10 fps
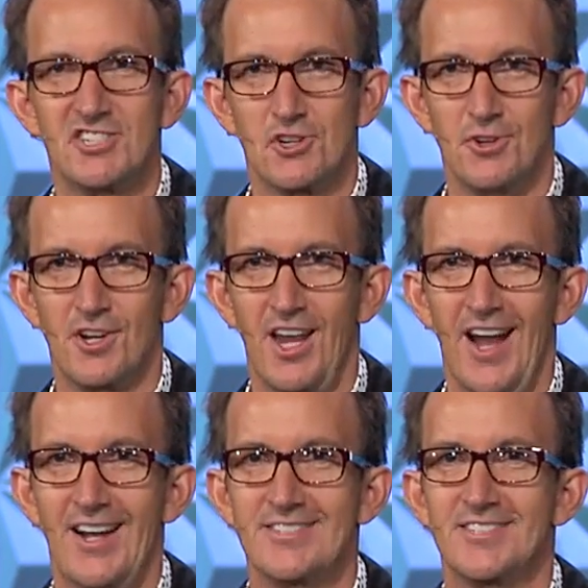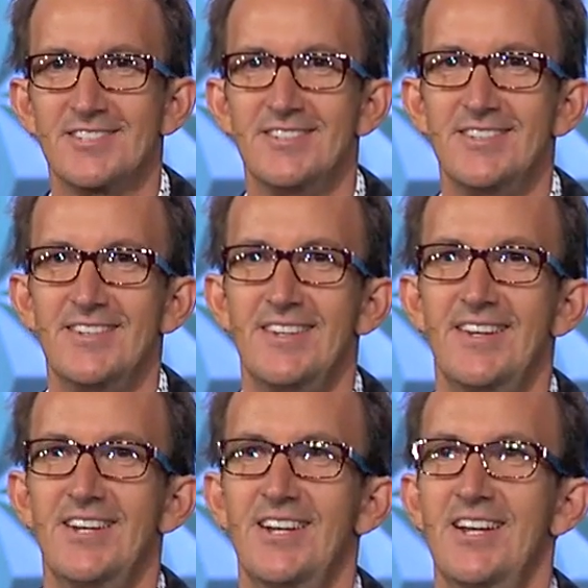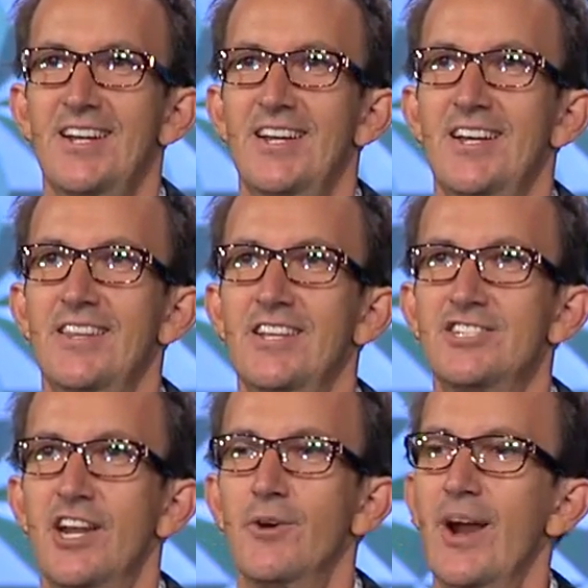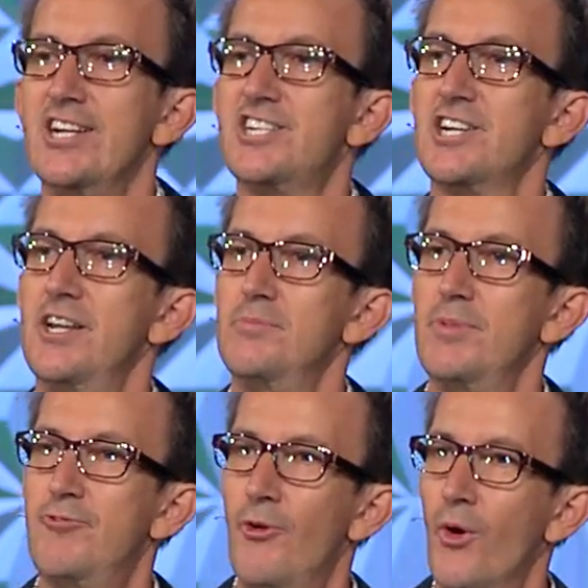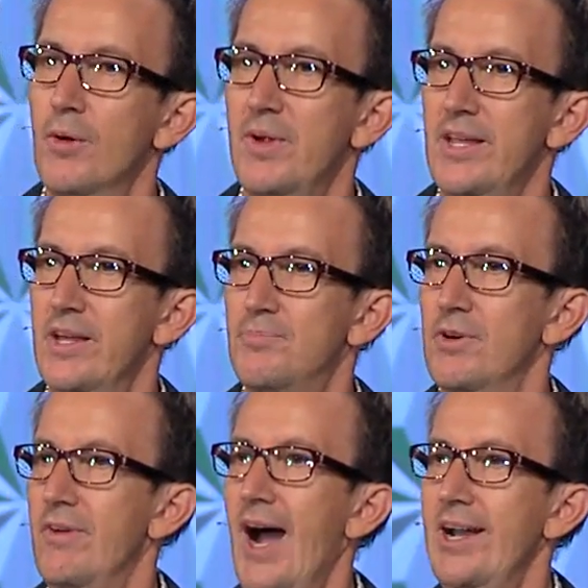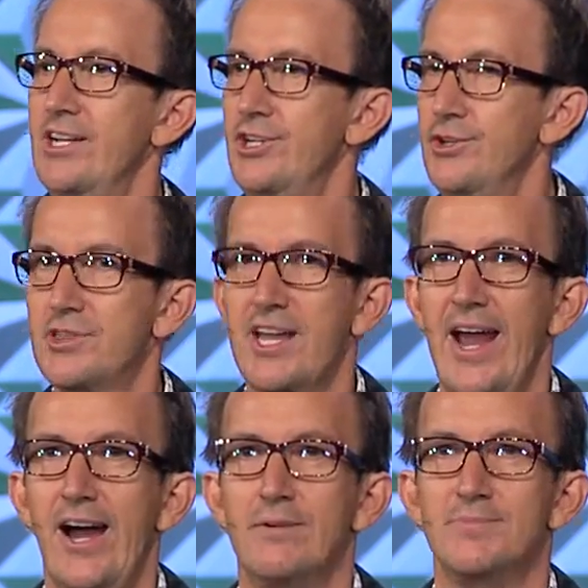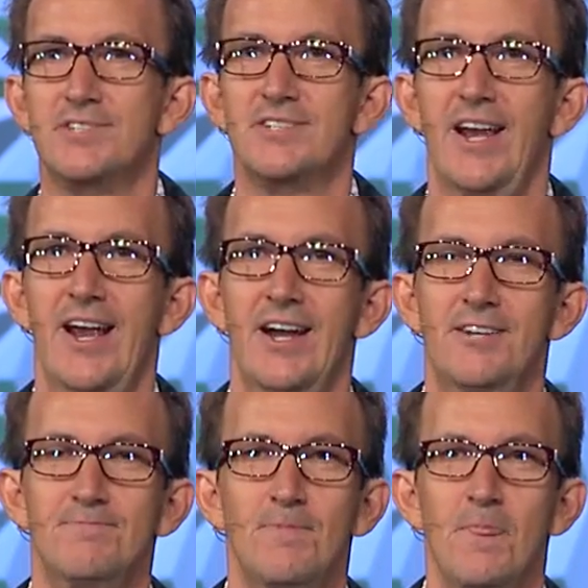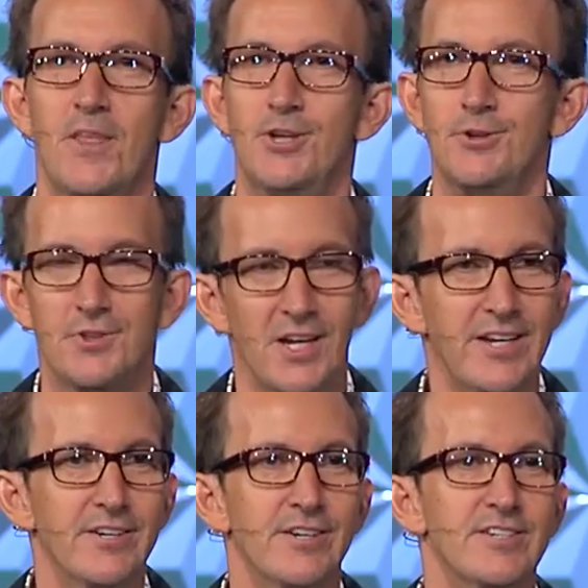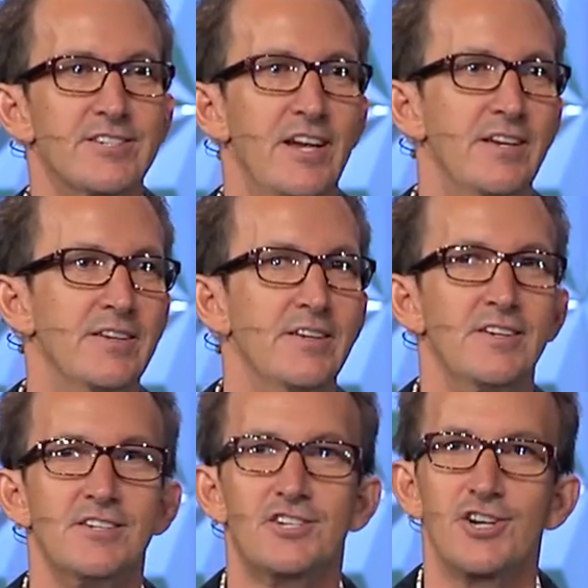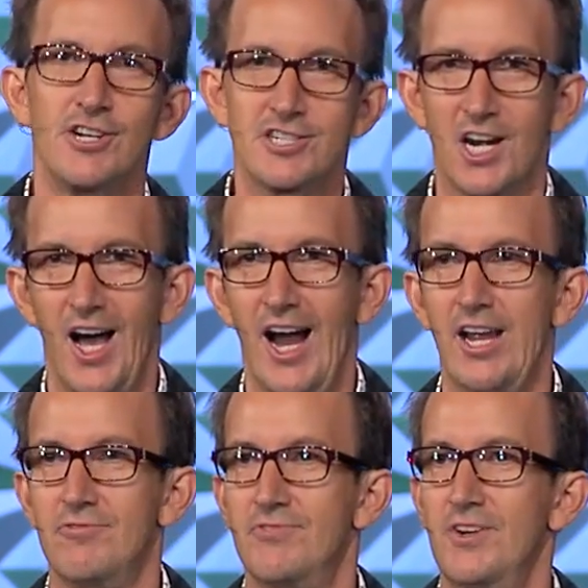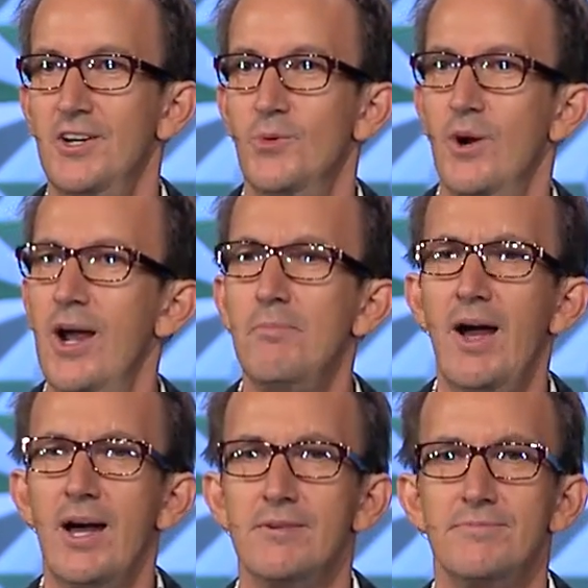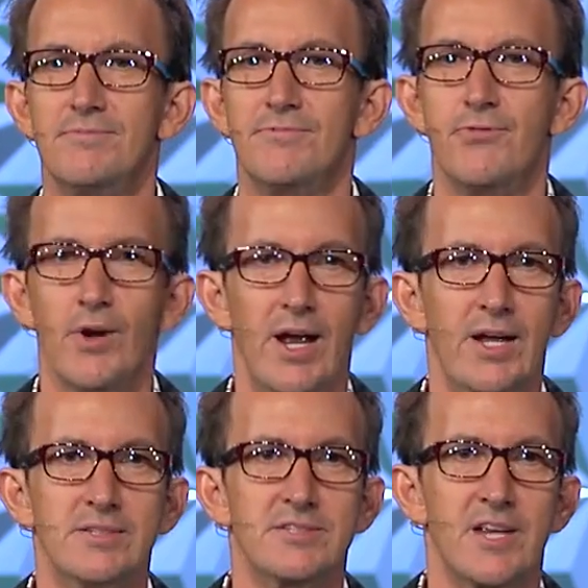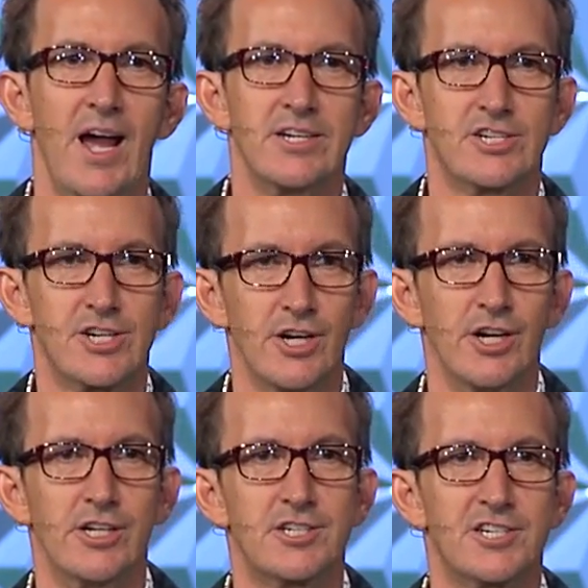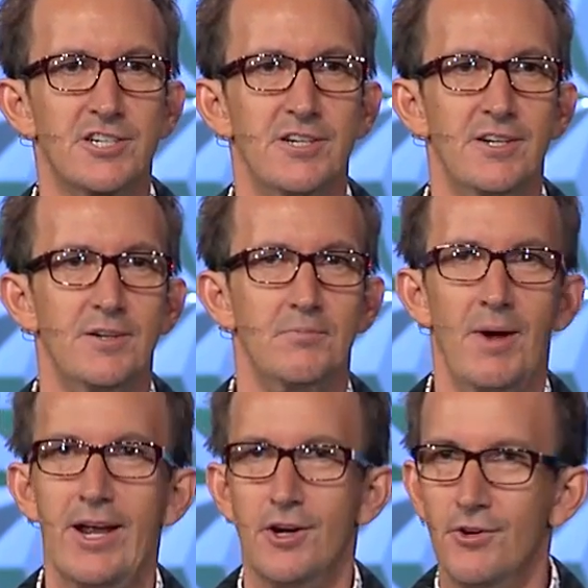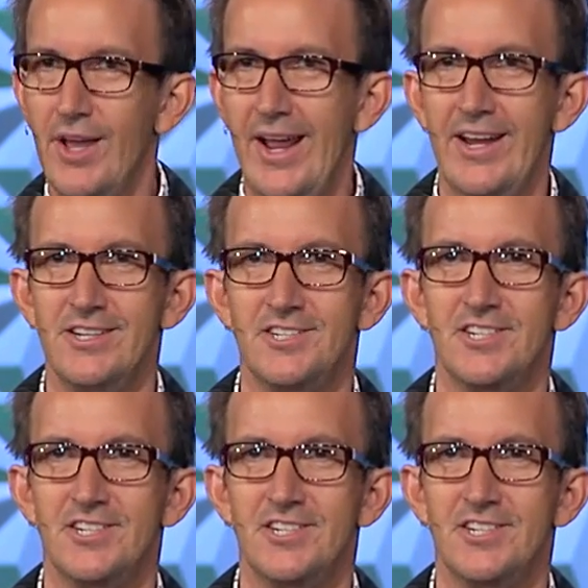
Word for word: school class. The generation before me that provided youth camps and youth leaders and church life, where I met friends at church my own age.